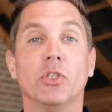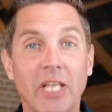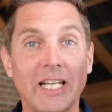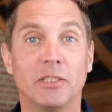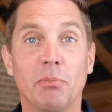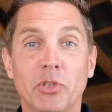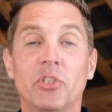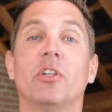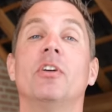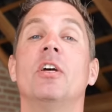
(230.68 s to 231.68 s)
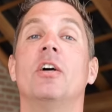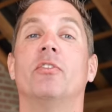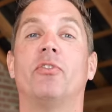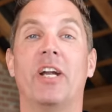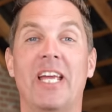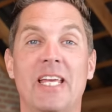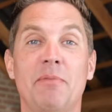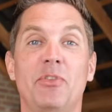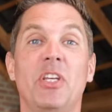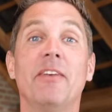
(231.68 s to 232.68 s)
Just ask the butcher for
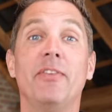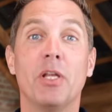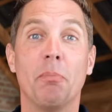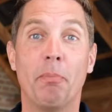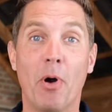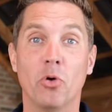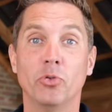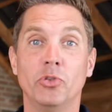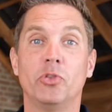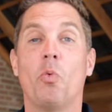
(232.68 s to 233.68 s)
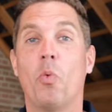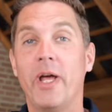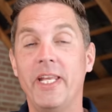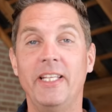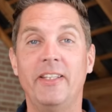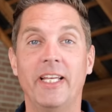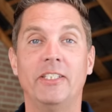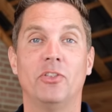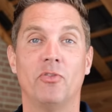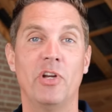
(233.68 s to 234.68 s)
him to give you the bones when he
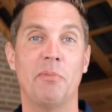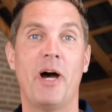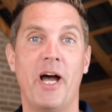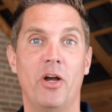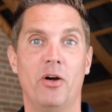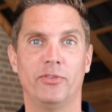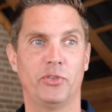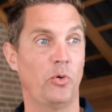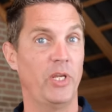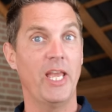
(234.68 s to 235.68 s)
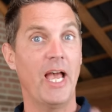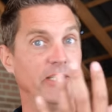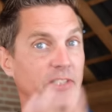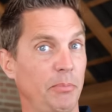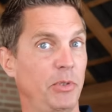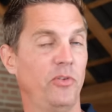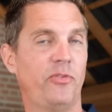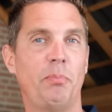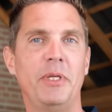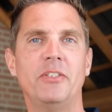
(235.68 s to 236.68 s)
takes the ribeye off. So he has that
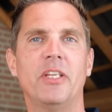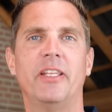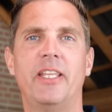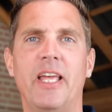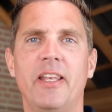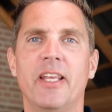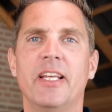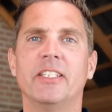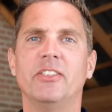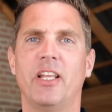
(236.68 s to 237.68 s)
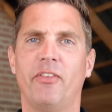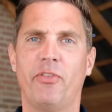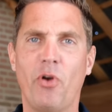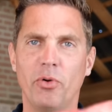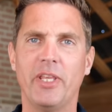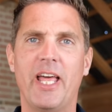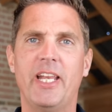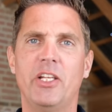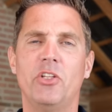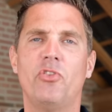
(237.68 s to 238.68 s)
beautiful piece, and then instead of throwing that
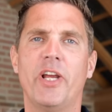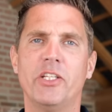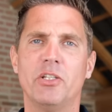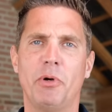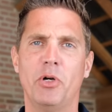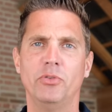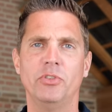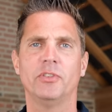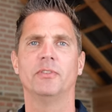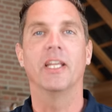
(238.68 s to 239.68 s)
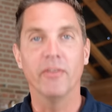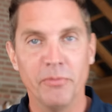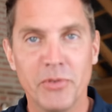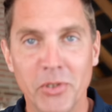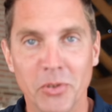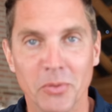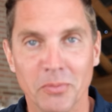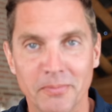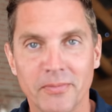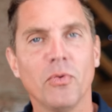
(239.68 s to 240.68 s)
in the trash, the bones, give them to you.
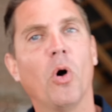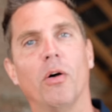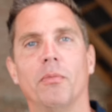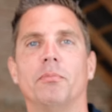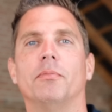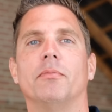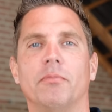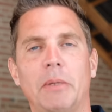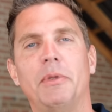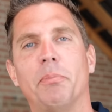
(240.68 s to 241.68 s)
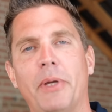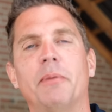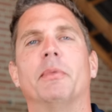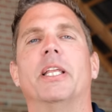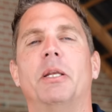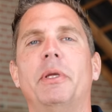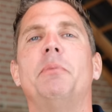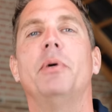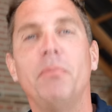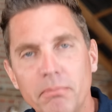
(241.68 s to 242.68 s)
Well, maybe you pay him a little
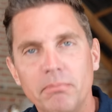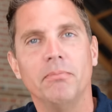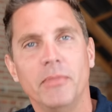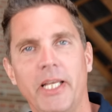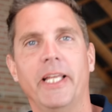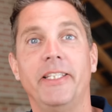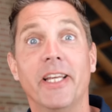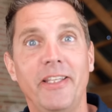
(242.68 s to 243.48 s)
bit, but you get the